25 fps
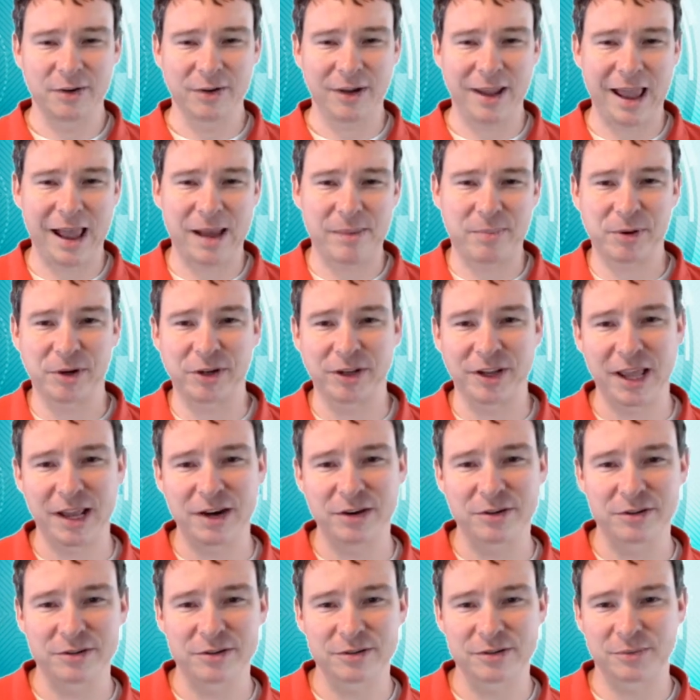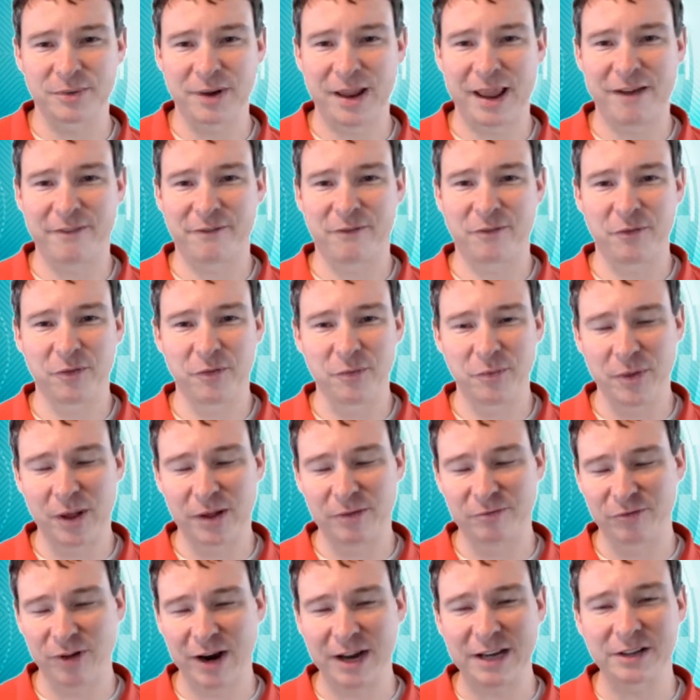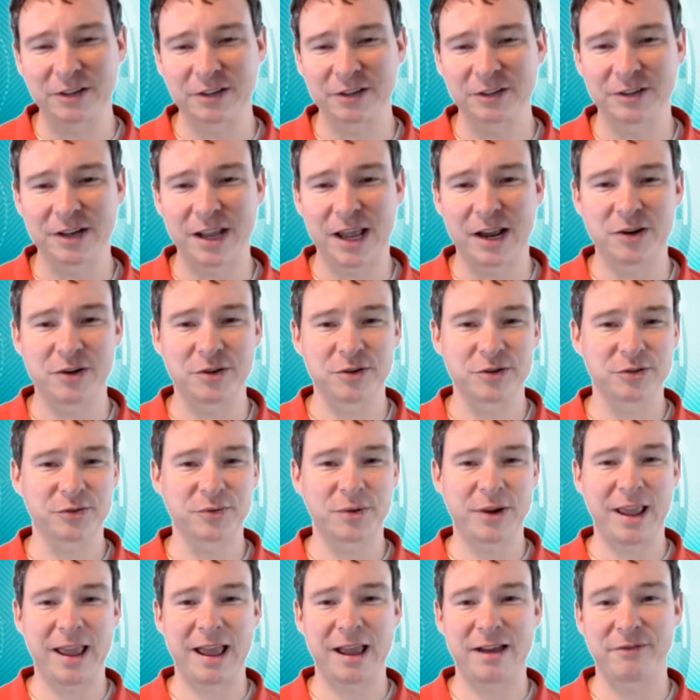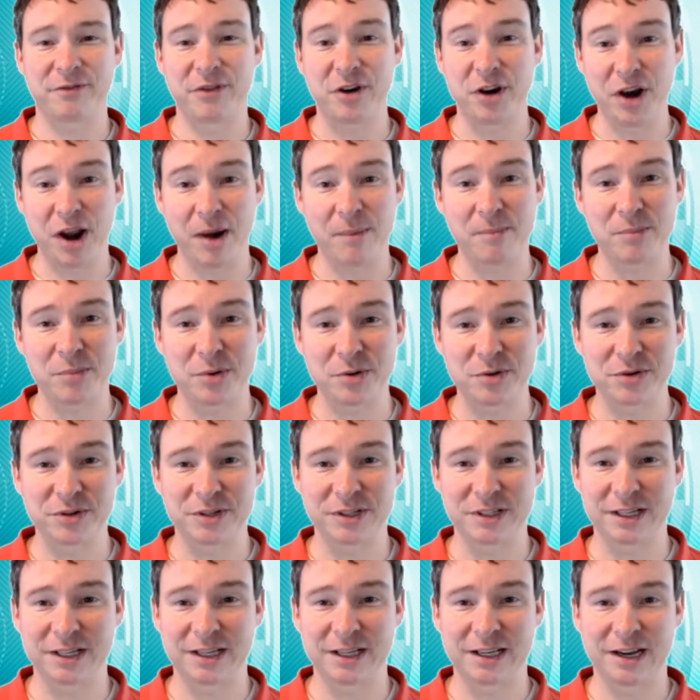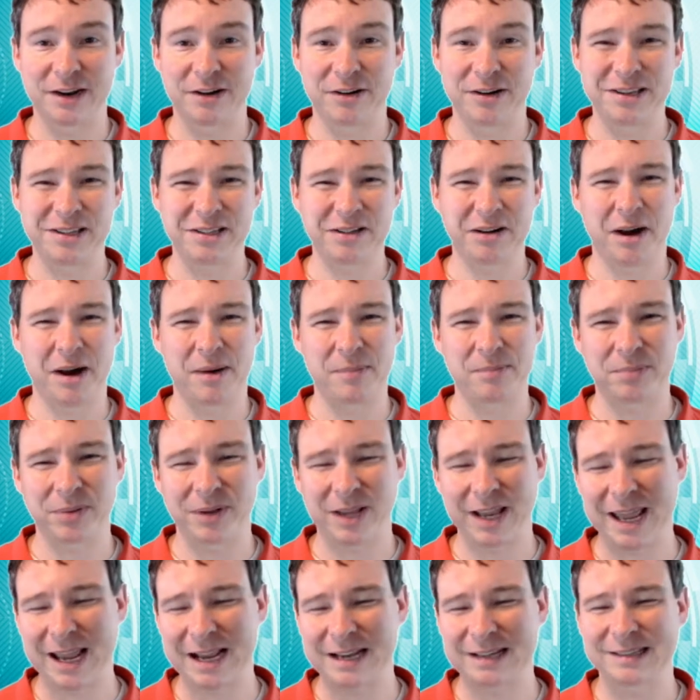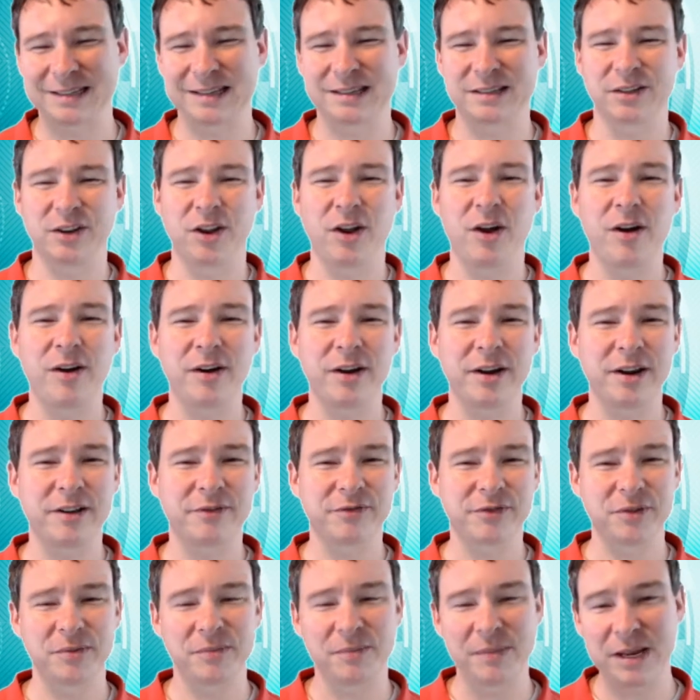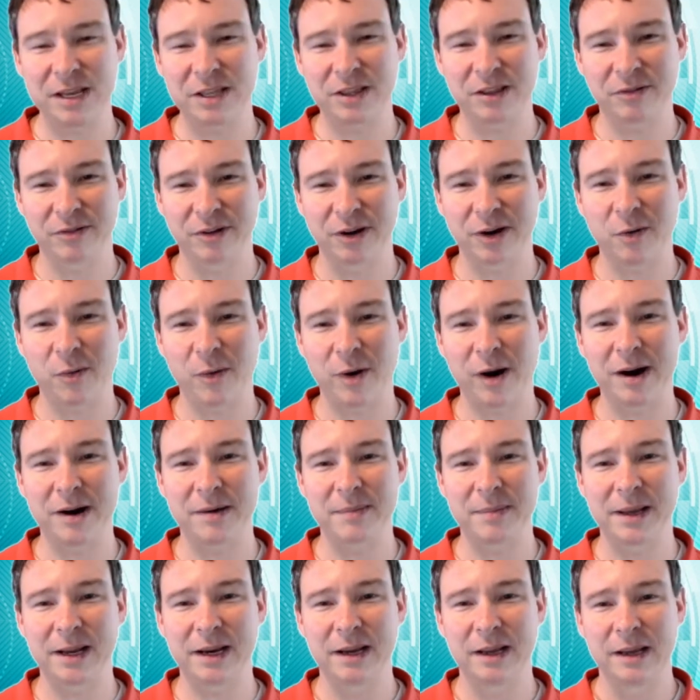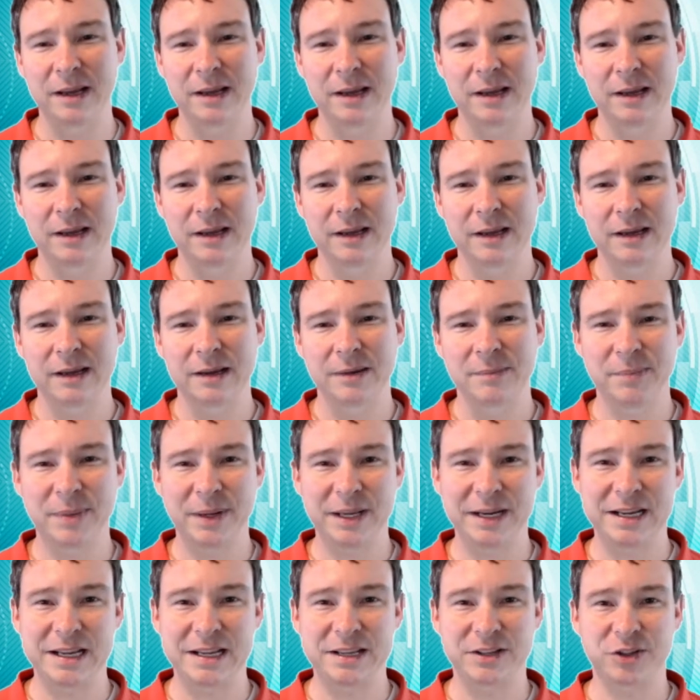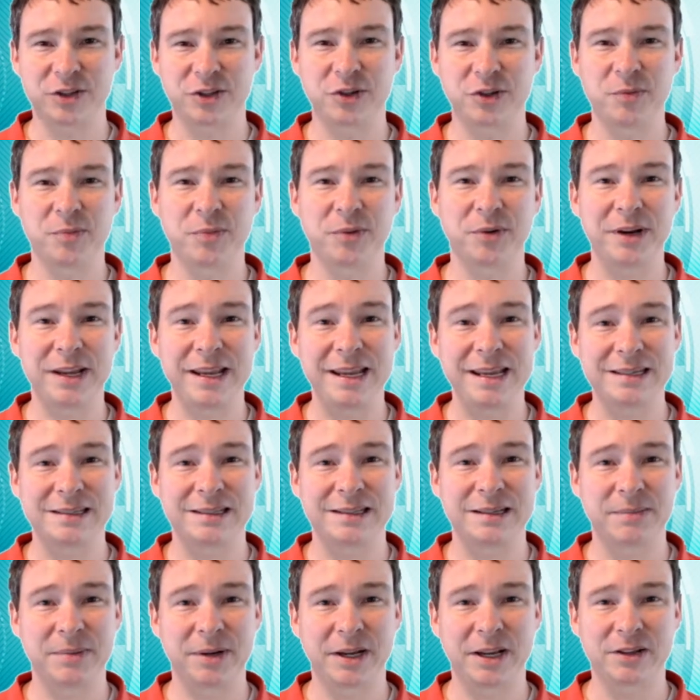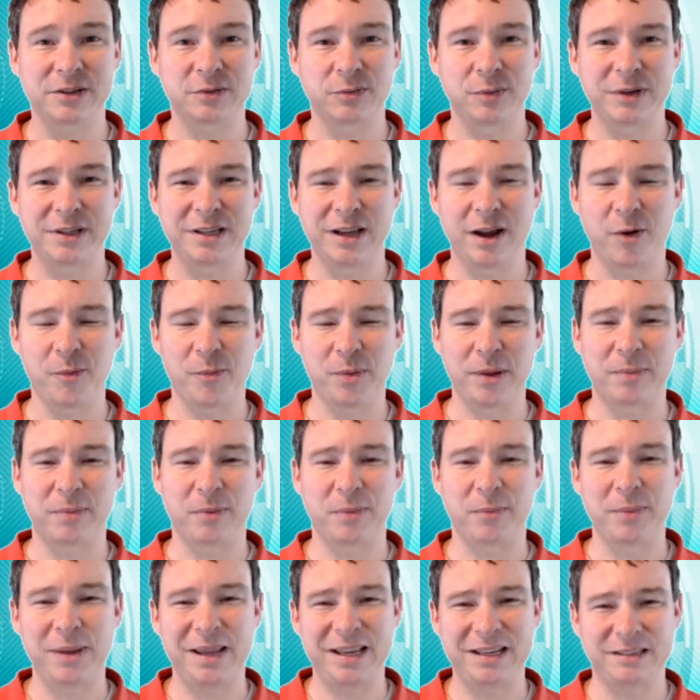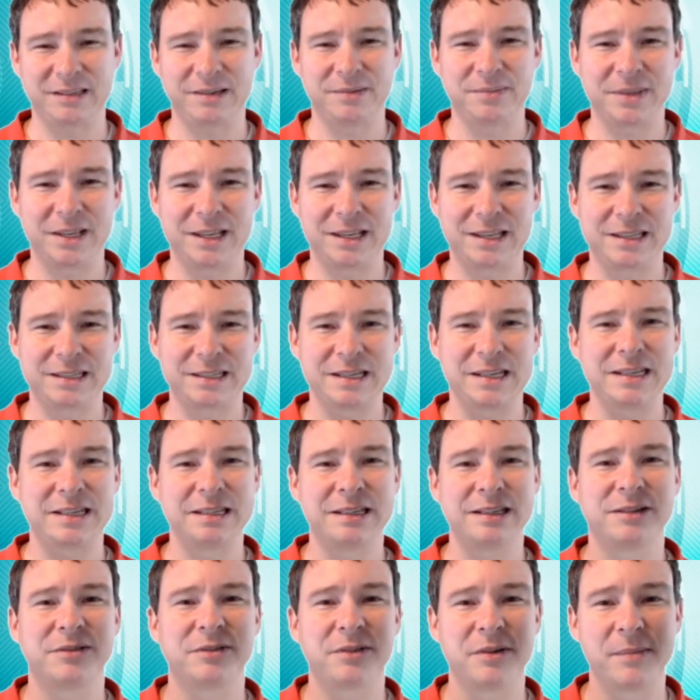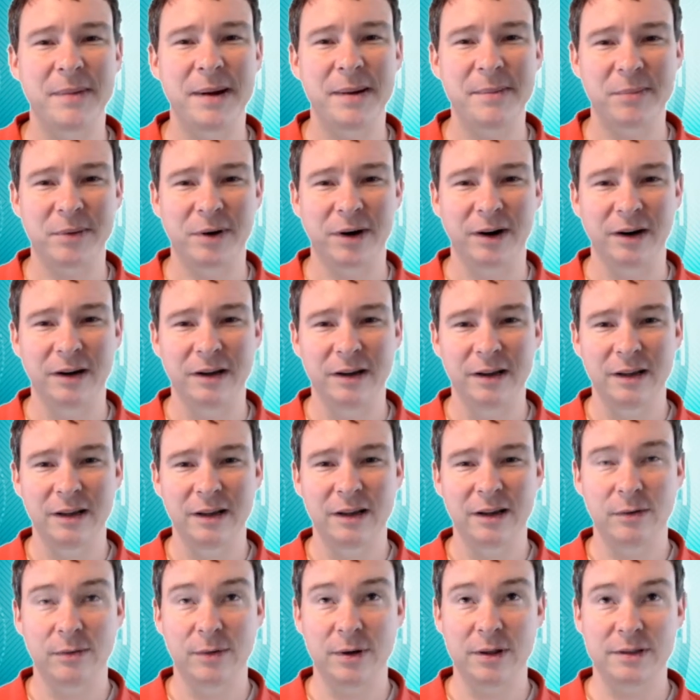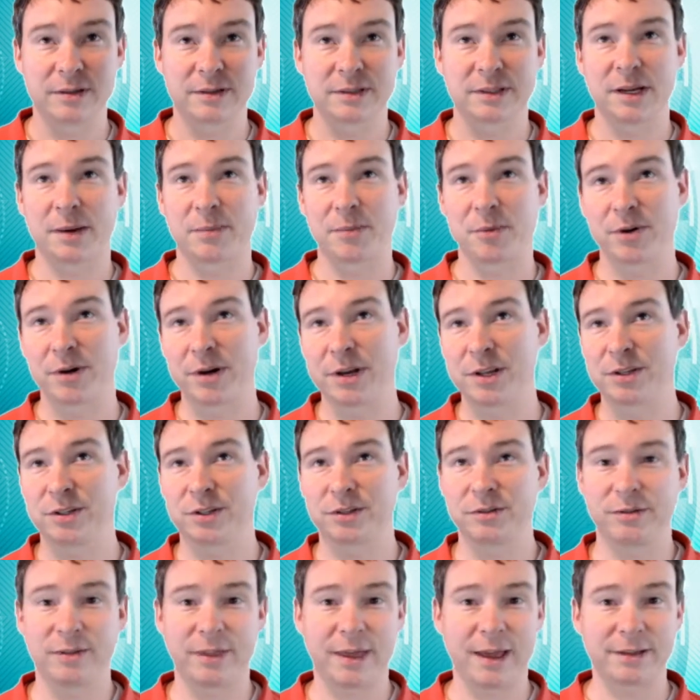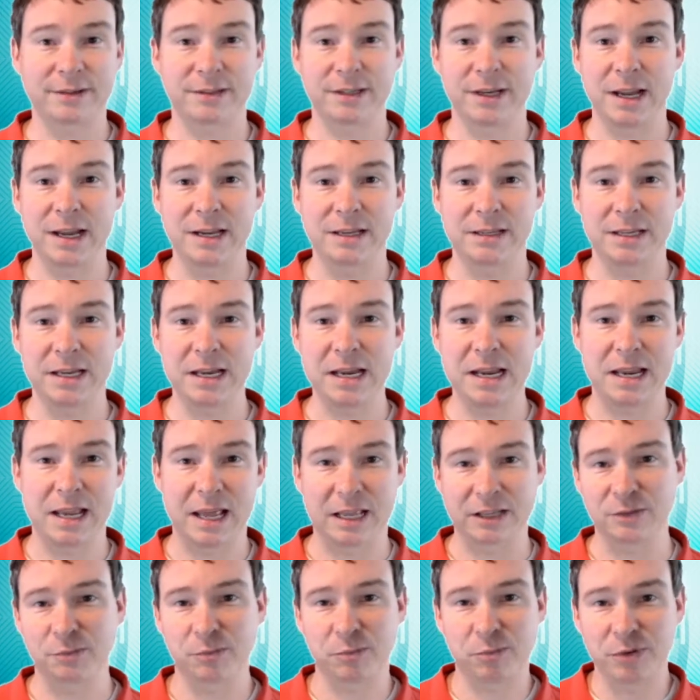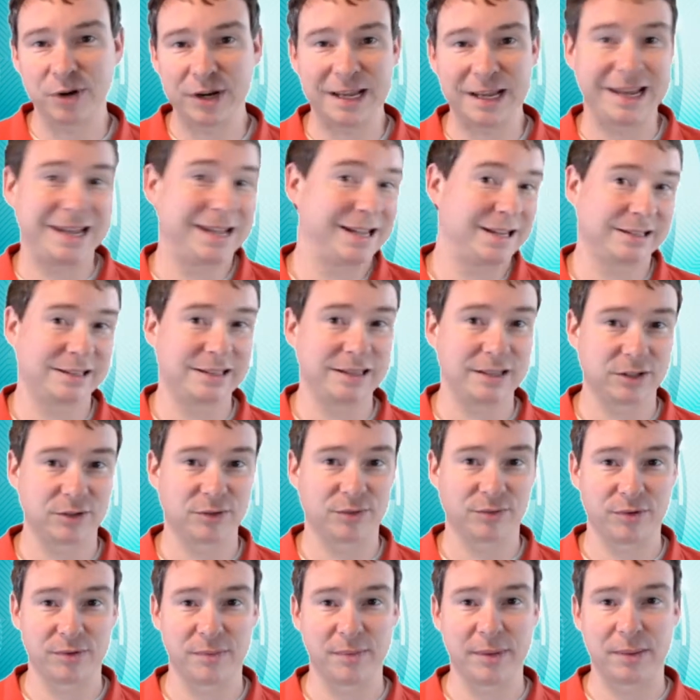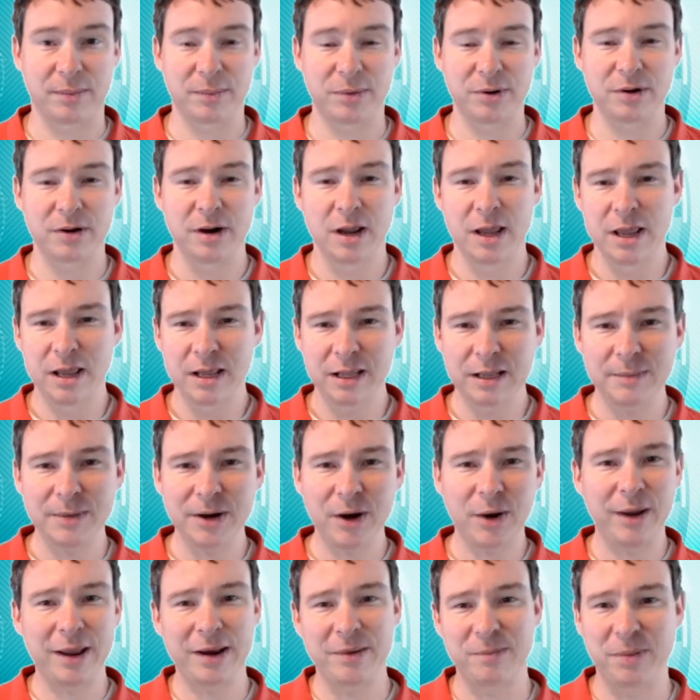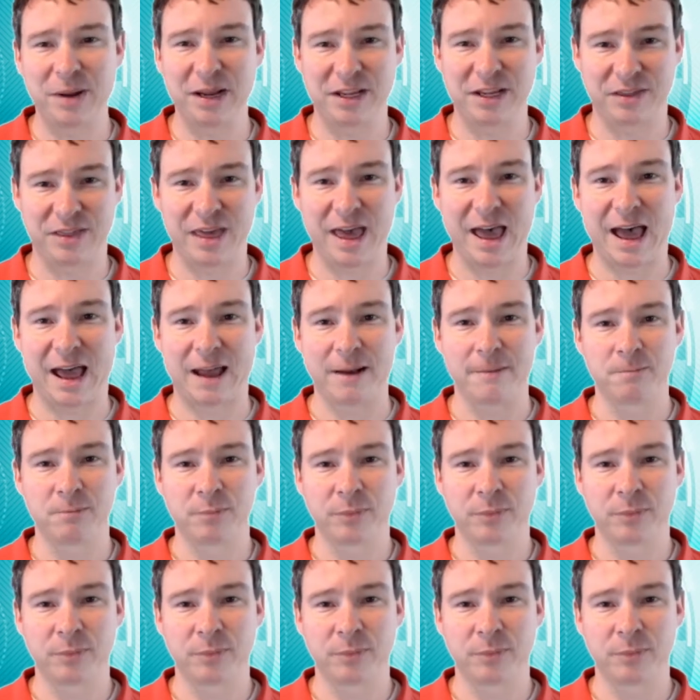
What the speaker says: capital letters, we have regular letters, we have numbers in there. It's complex. It's long enough to meet the requirement, but it's super easy because we tell people pick something that's easy to remember. Well, it's summer and it's 2018. That's pretty easy to remember. Let me go ahead and pick that.